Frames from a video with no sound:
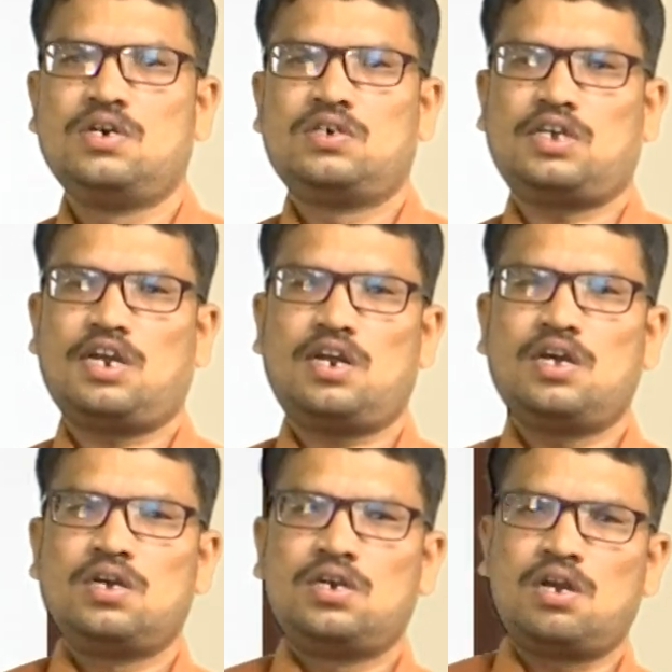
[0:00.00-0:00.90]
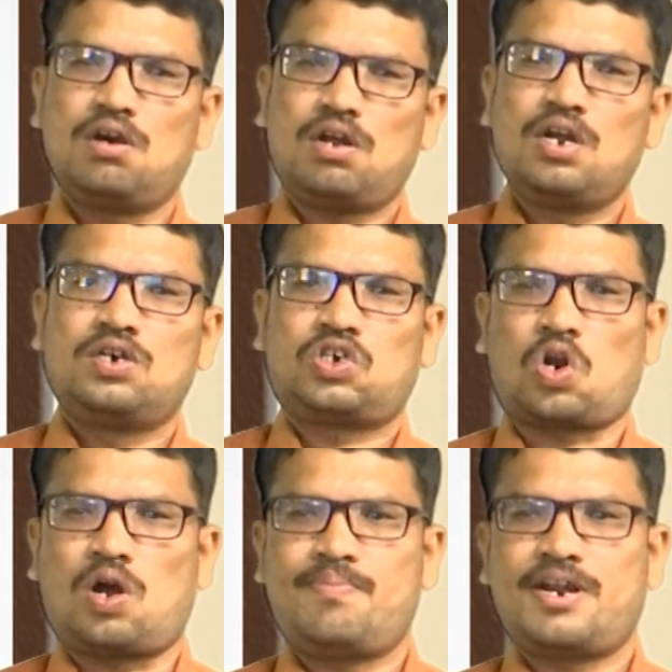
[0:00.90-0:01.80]
See, here
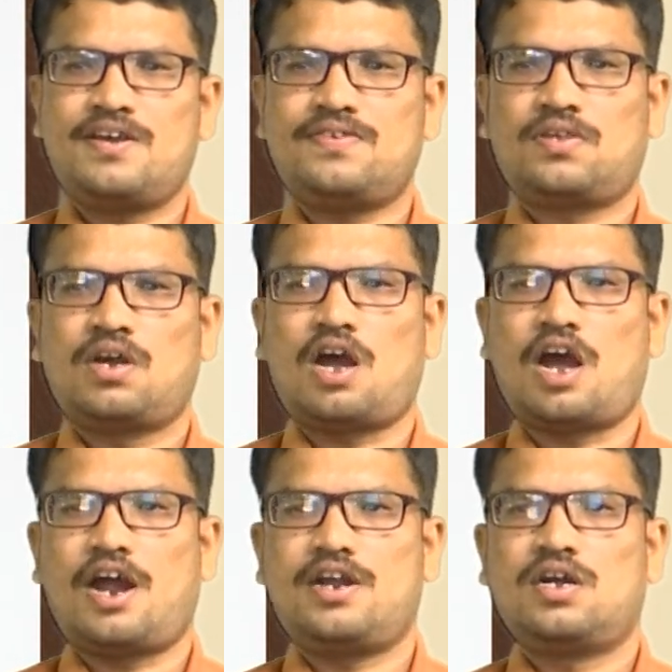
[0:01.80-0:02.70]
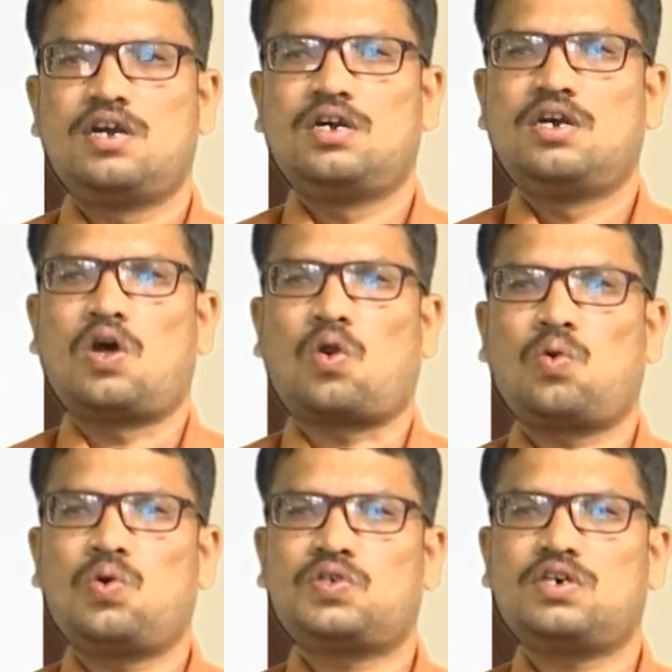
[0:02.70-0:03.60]
strawberries and
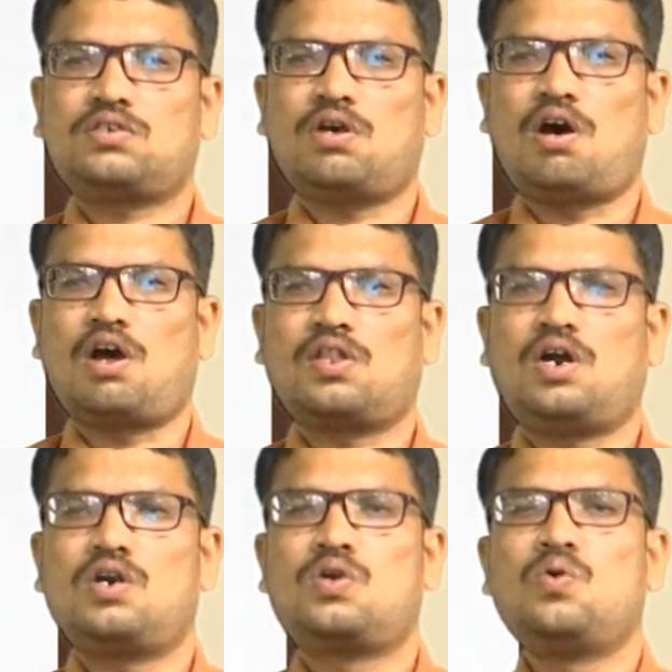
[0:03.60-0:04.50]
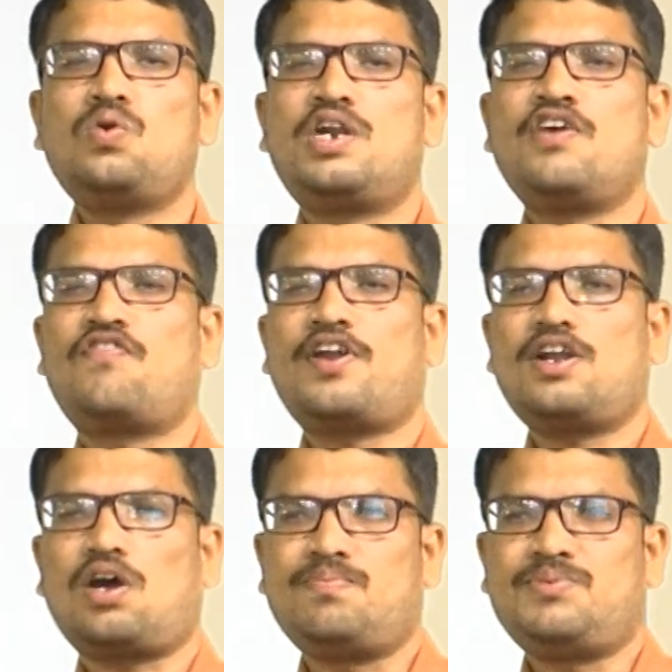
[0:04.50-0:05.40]
roses are the two
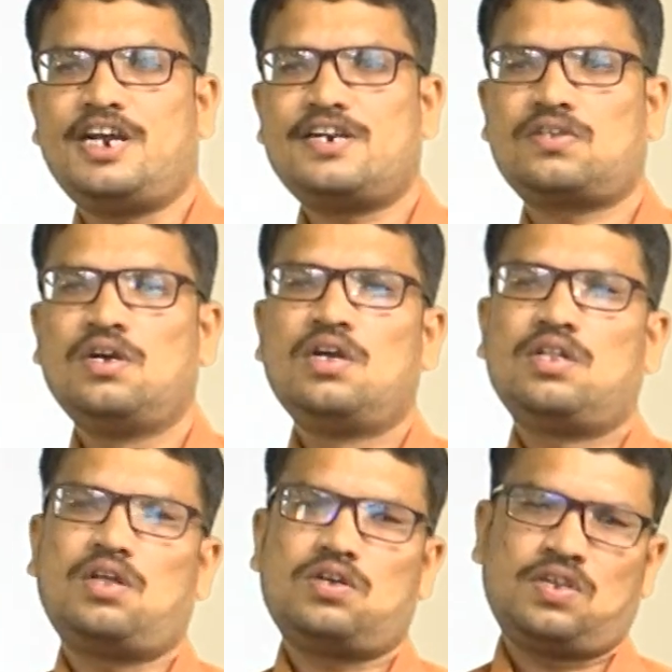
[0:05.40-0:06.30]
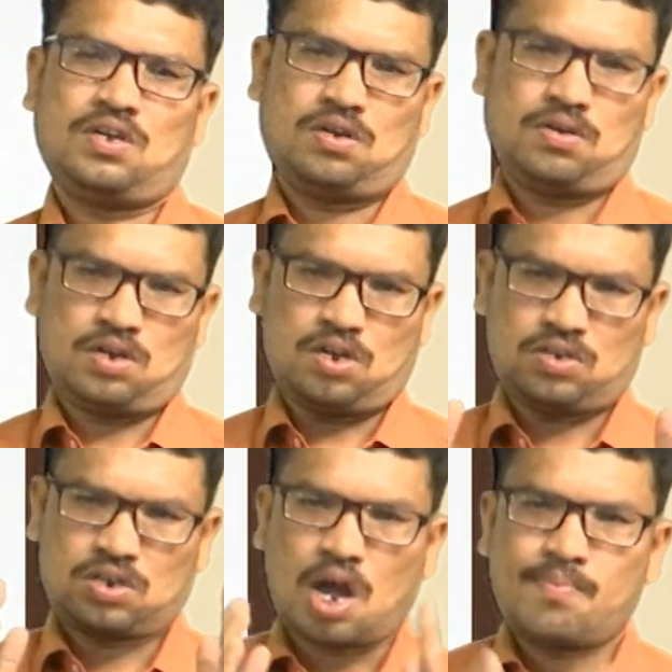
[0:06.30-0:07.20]
different objects. The
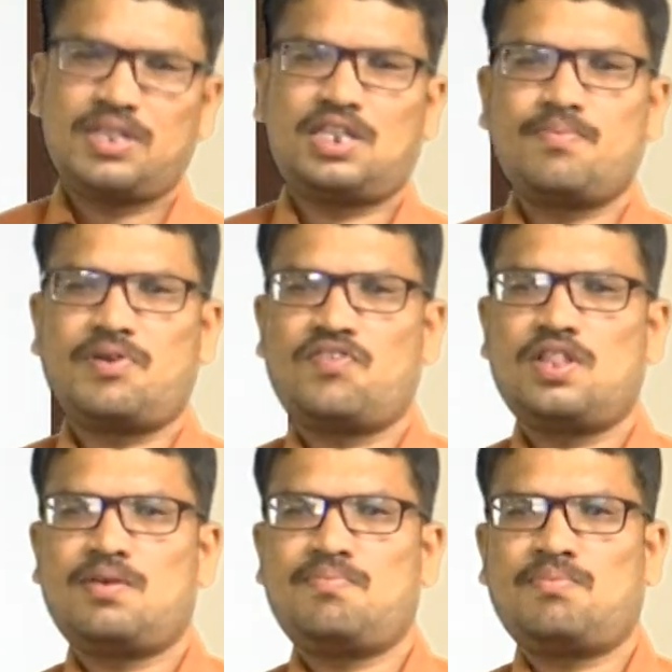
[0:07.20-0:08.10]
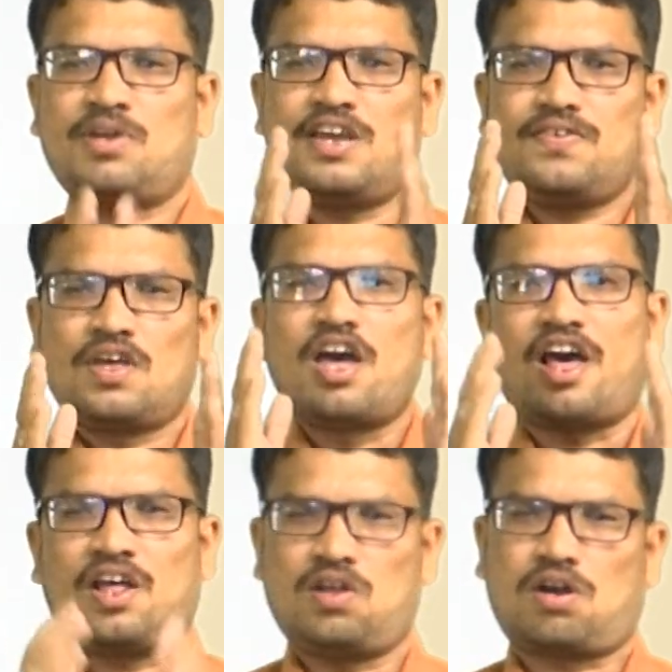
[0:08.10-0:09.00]
common thing between them is
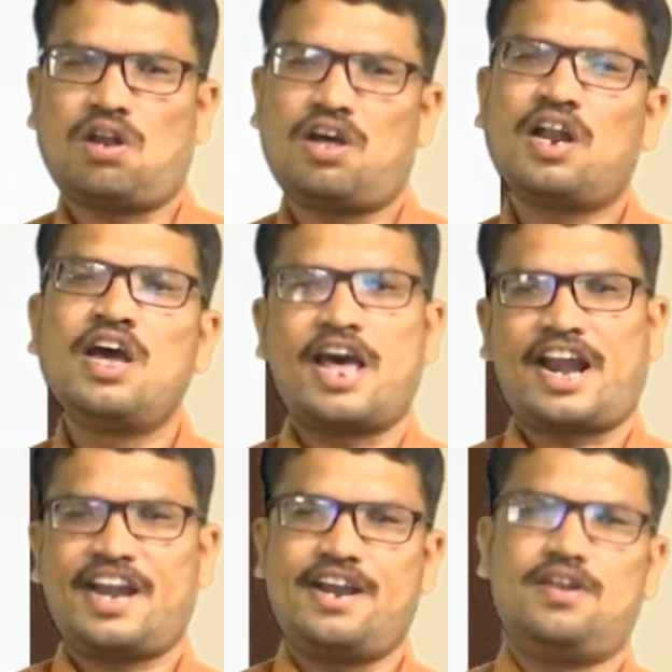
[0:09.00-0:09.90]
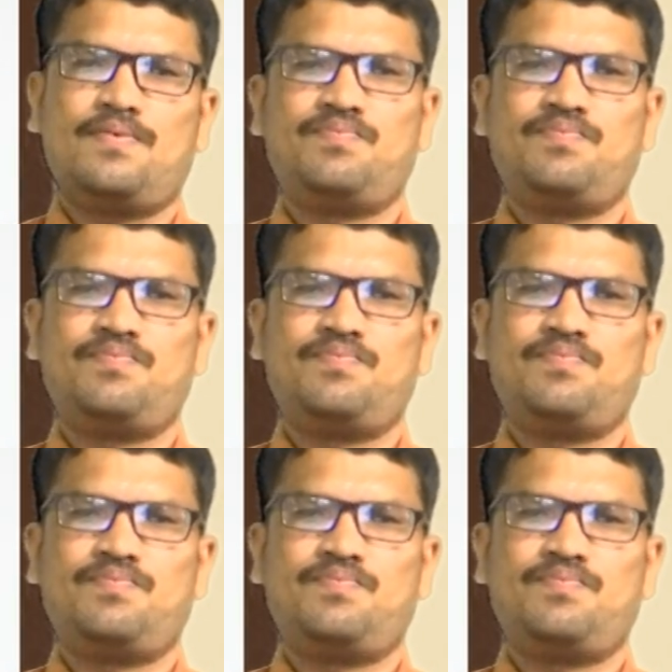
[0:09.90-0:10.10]
the color red.